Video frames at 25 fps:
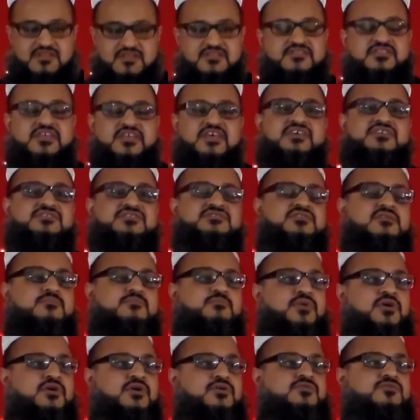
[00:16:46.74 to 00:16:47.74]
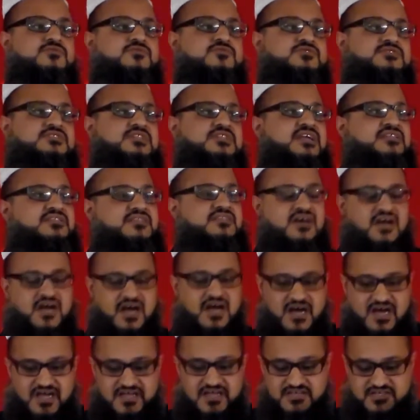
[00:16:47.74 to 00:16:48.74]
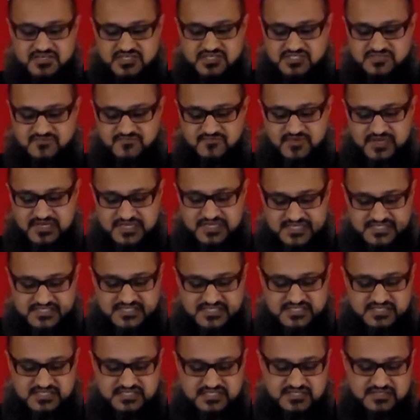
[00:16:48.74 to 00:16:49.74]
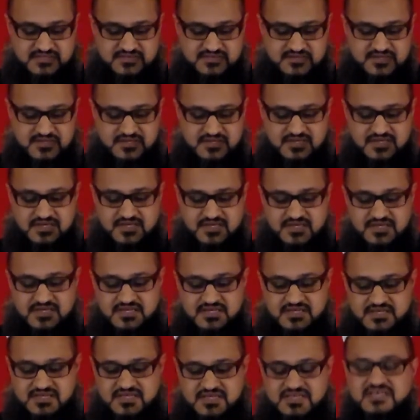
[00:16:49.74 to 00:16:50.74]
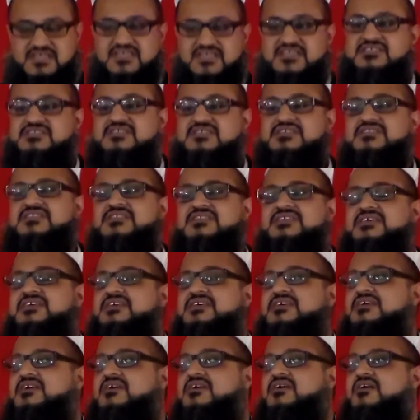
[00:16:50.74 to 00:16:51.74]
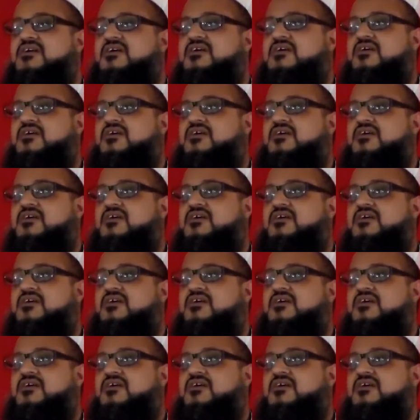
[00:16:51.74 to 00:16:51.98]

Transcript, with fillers: They suppose that the highest felicity is in the